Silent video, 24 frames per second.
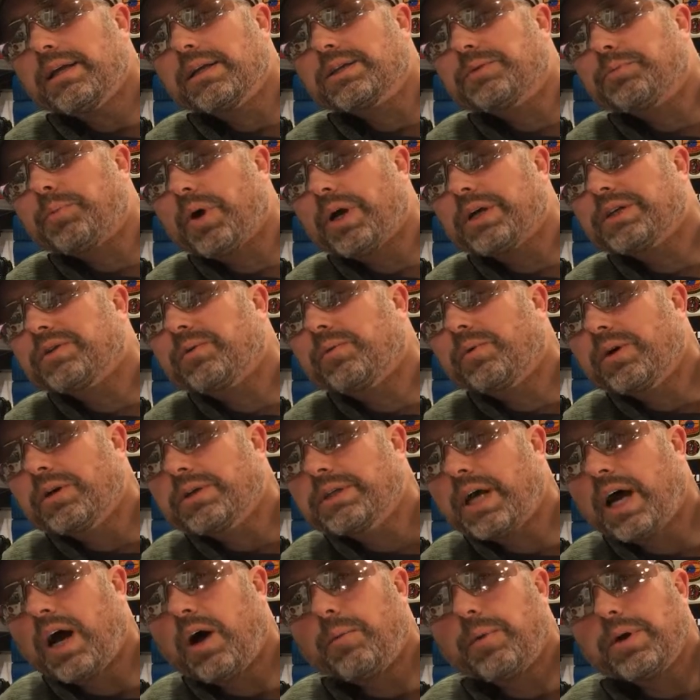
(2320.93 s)
express in
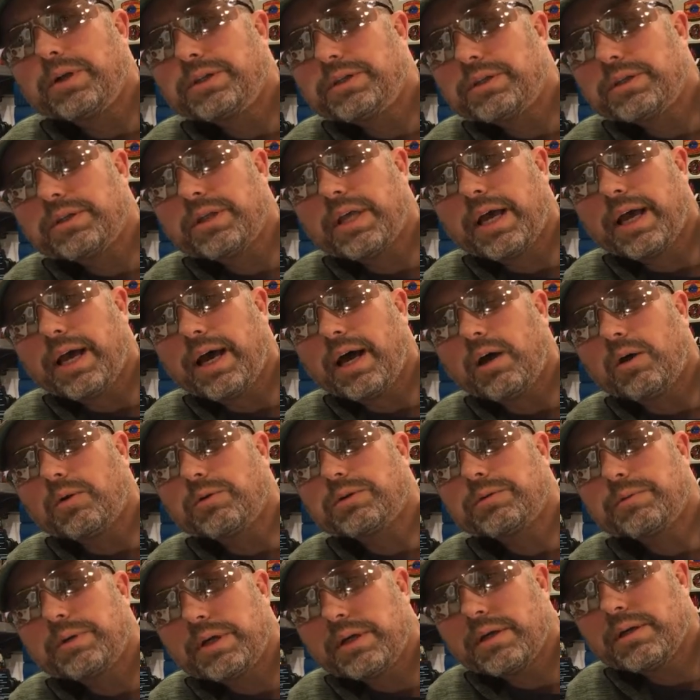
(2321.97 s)
words how much that
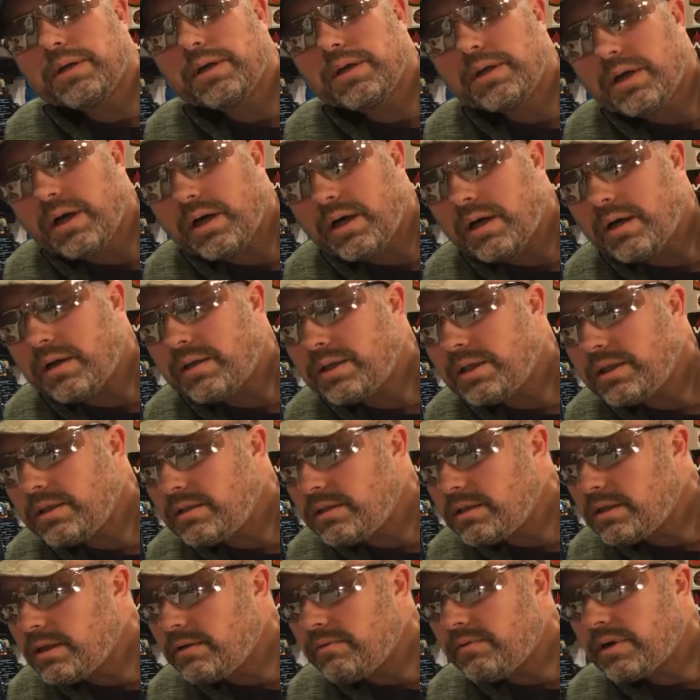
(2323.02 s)
helps me.
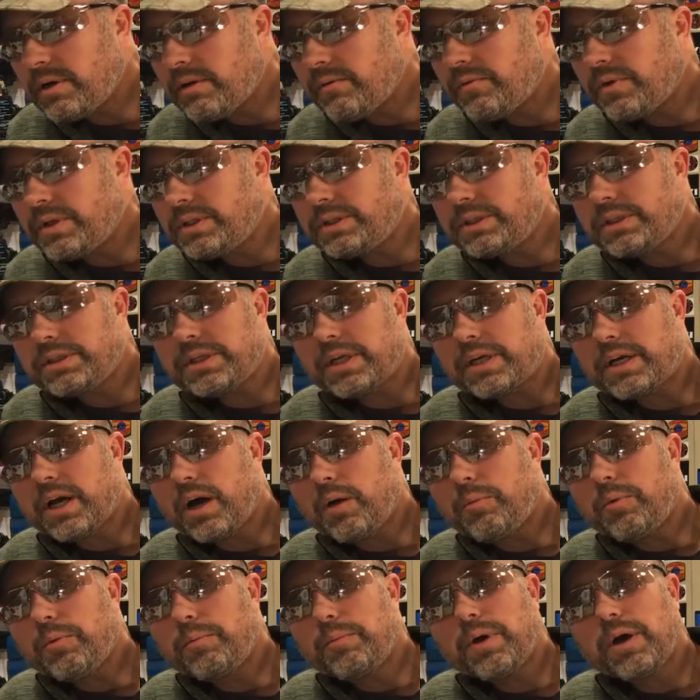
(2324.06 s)
Even if it's just a
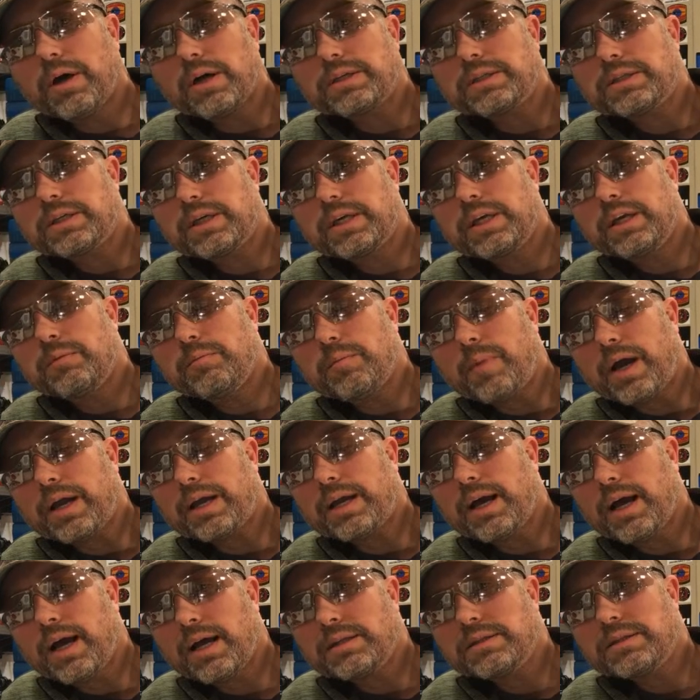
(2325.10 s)
couple bucks to keep my
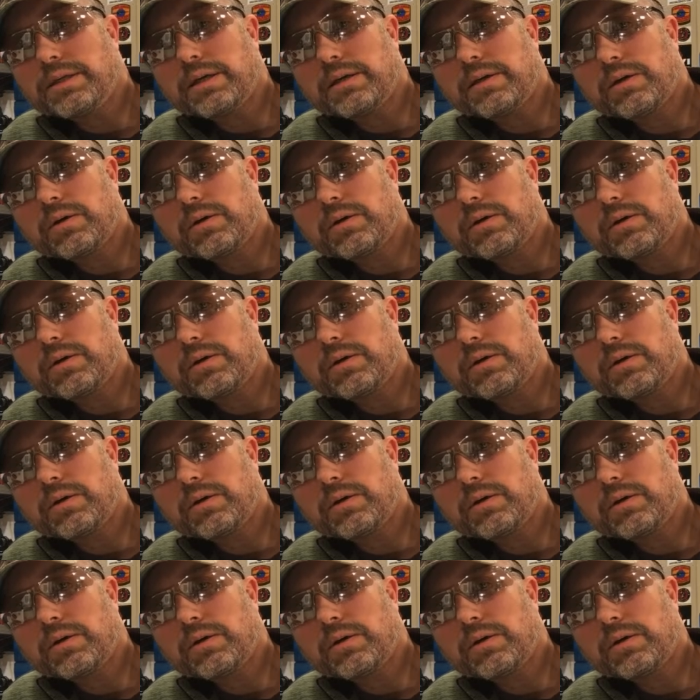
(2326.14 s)
content